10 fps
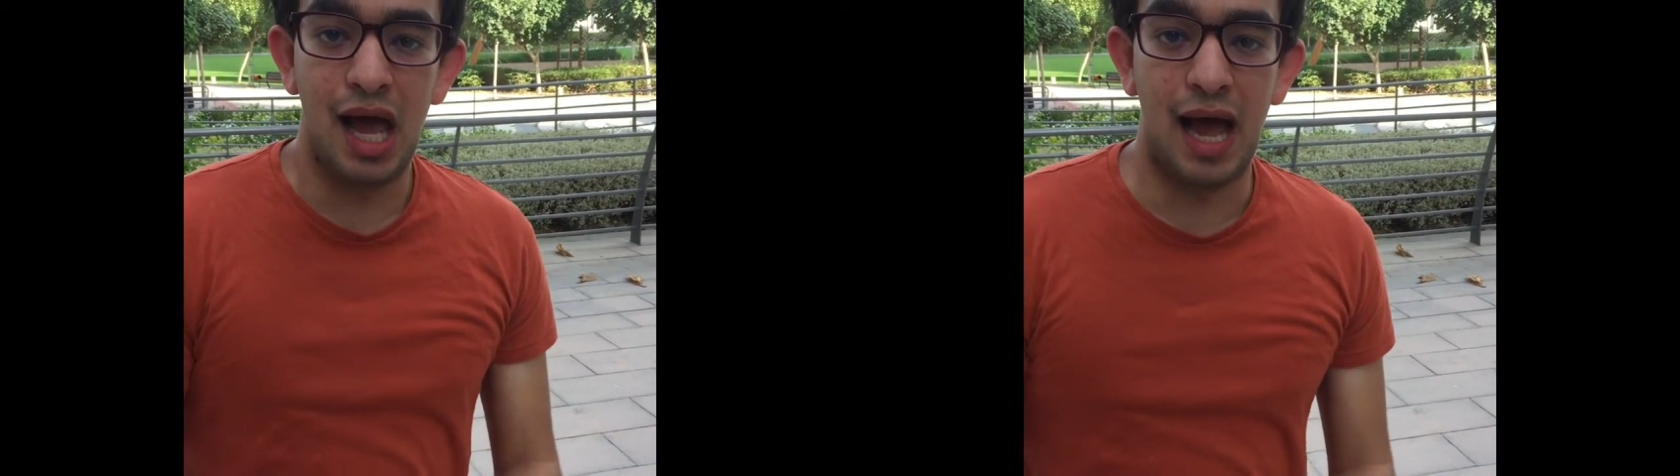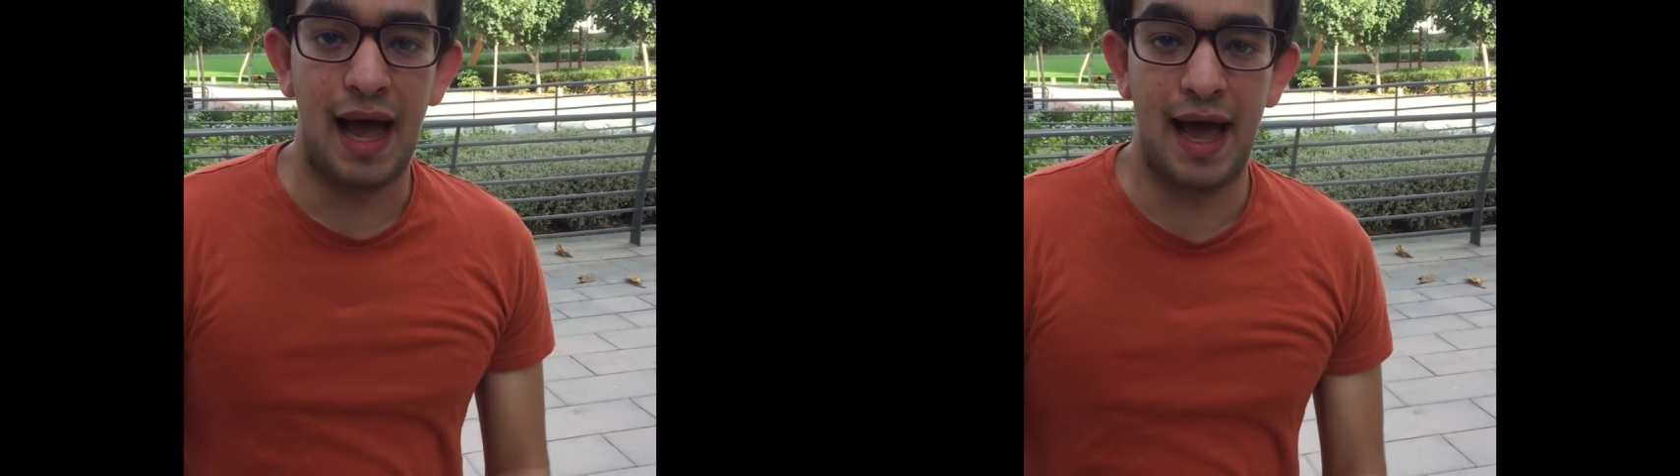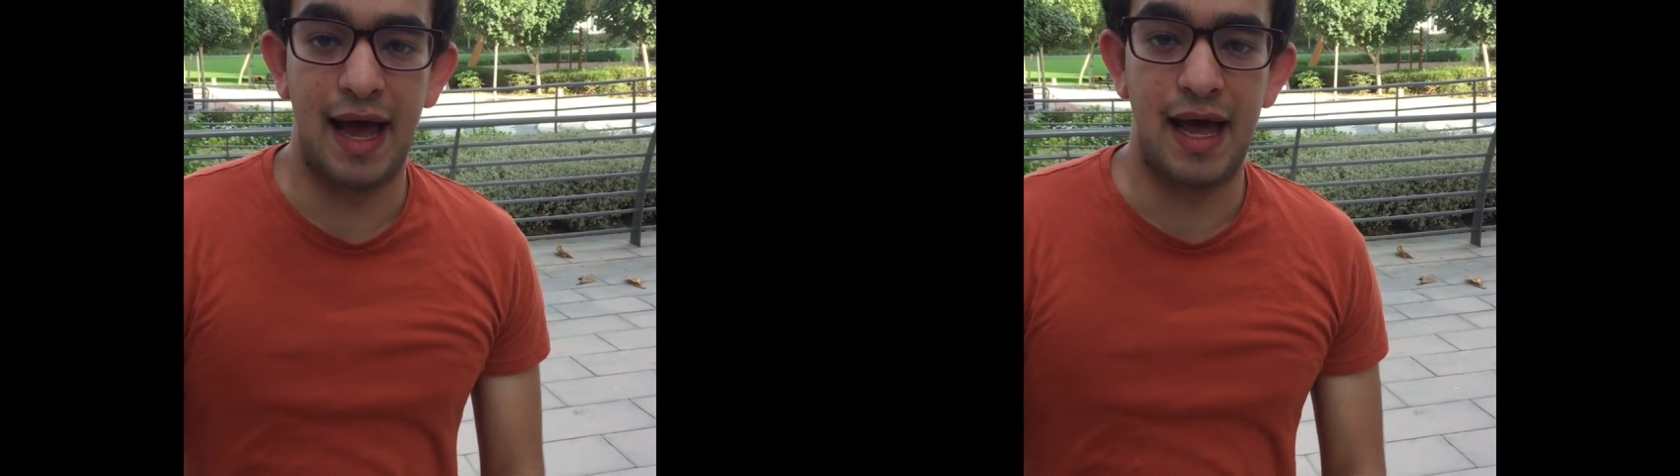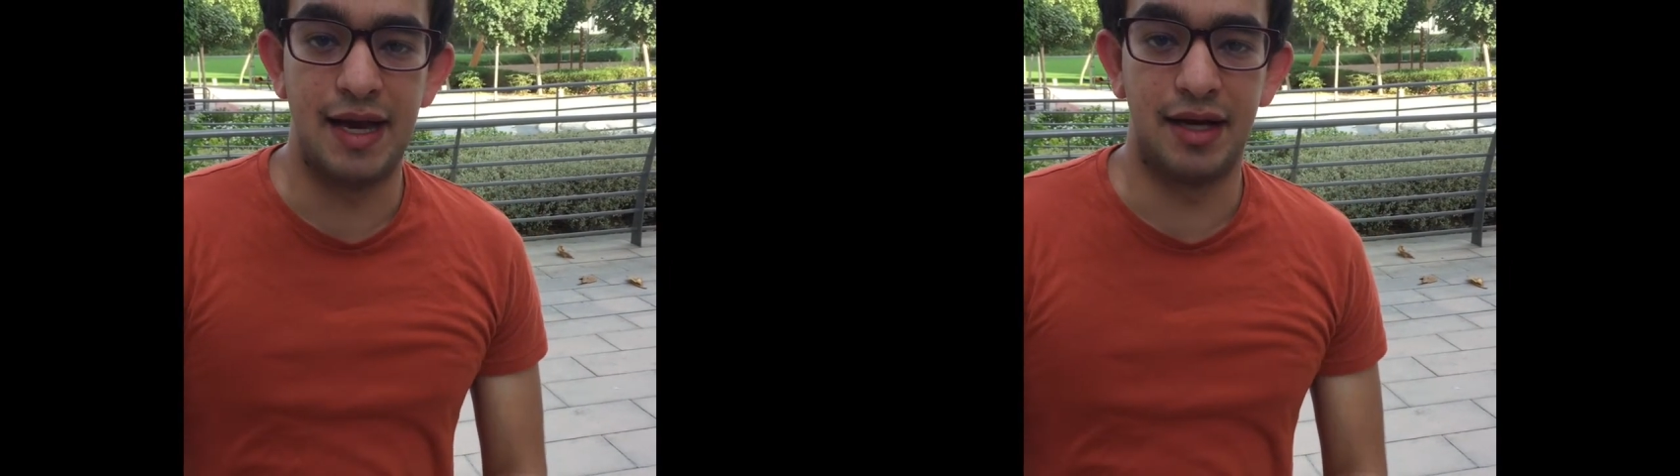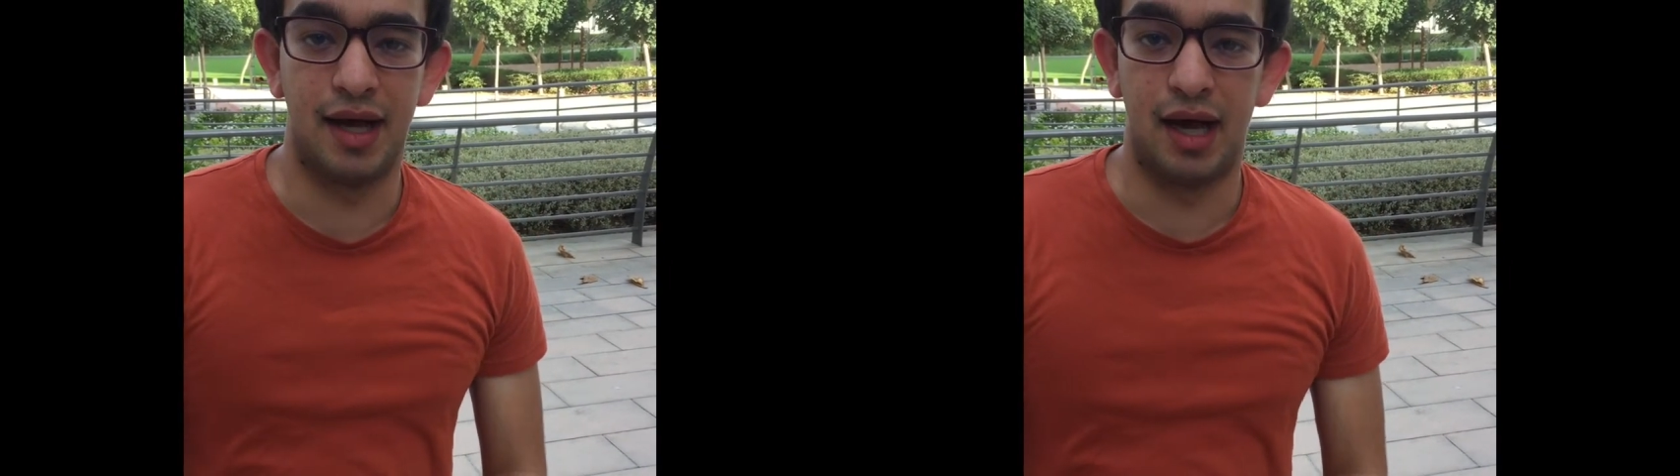
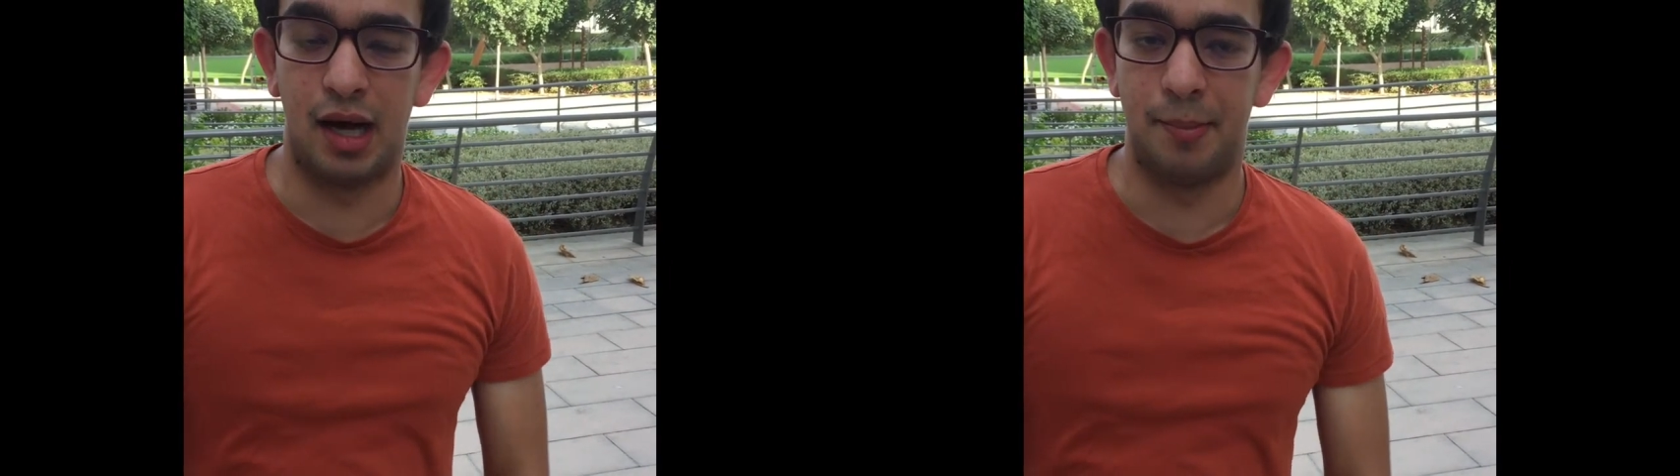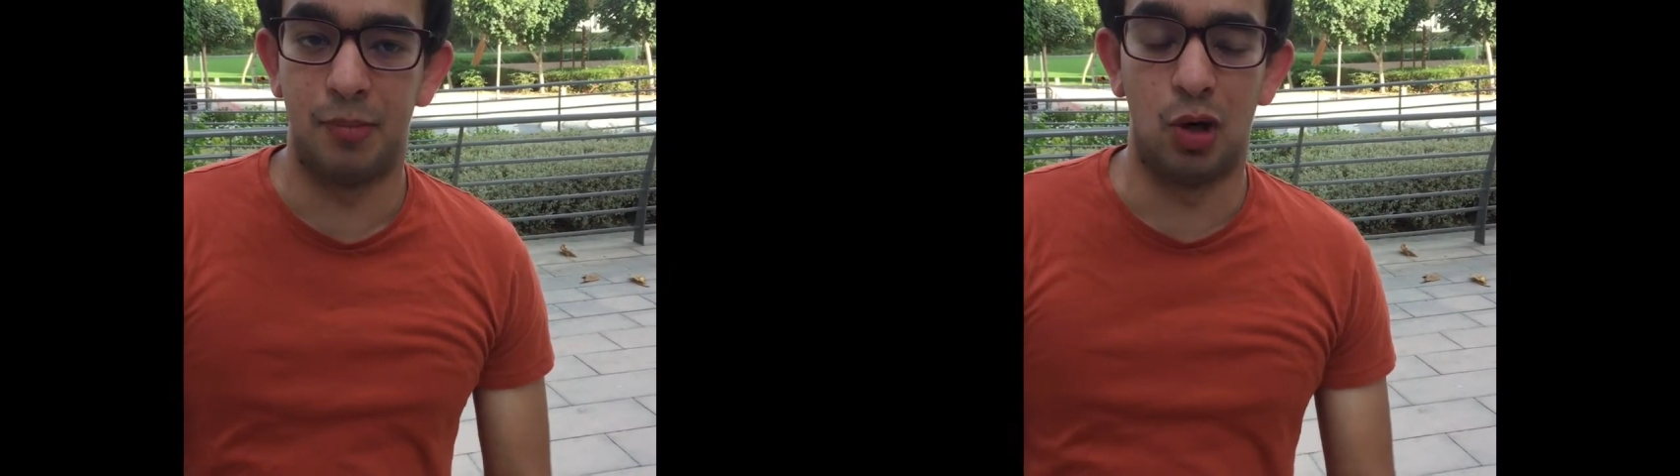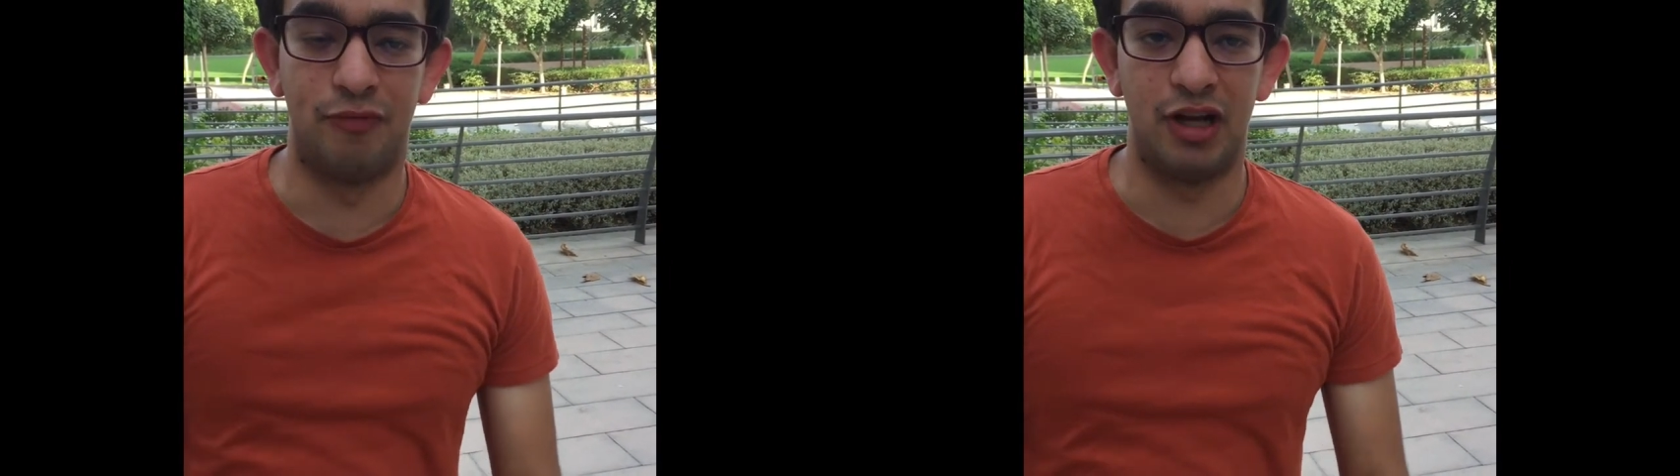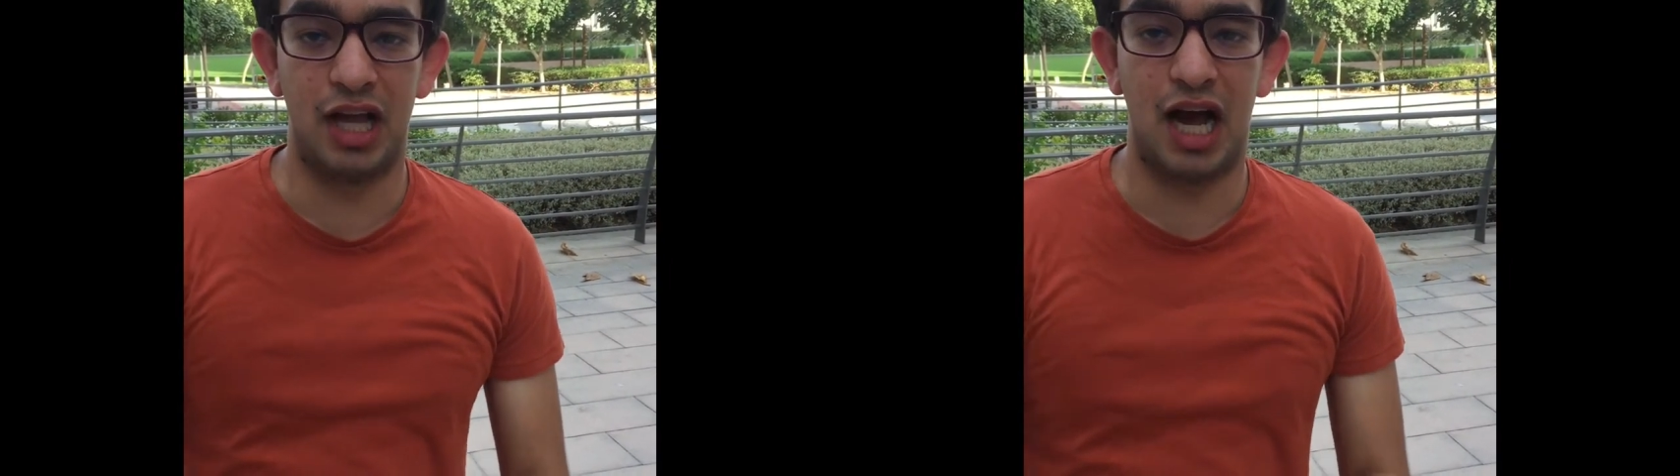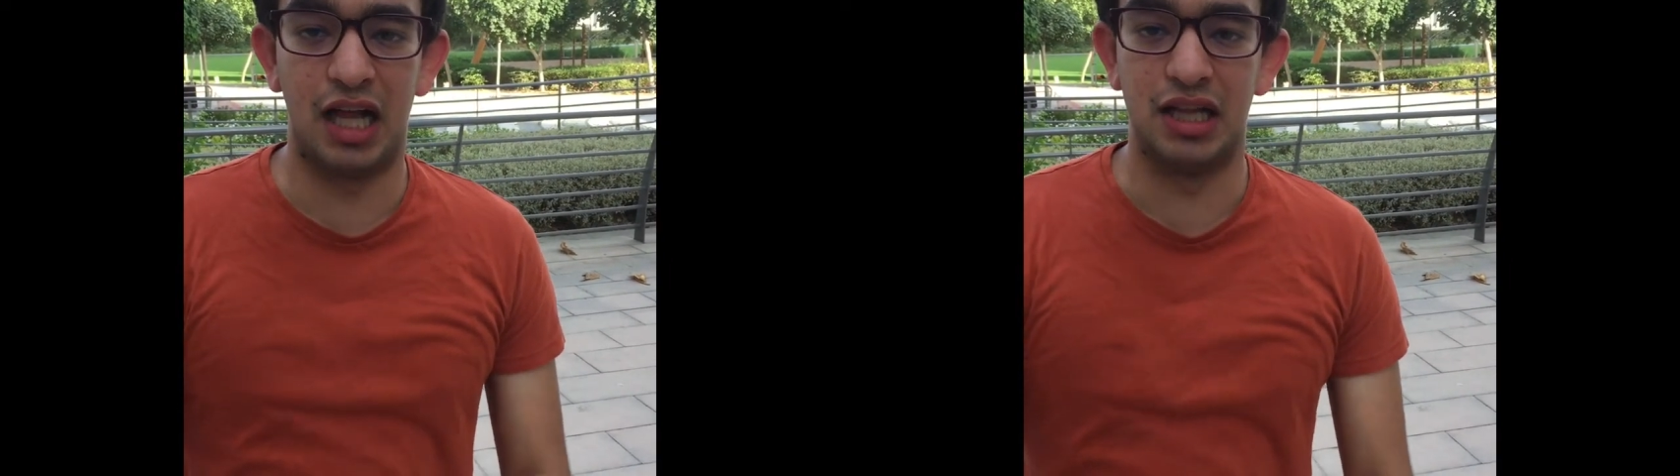And hopefully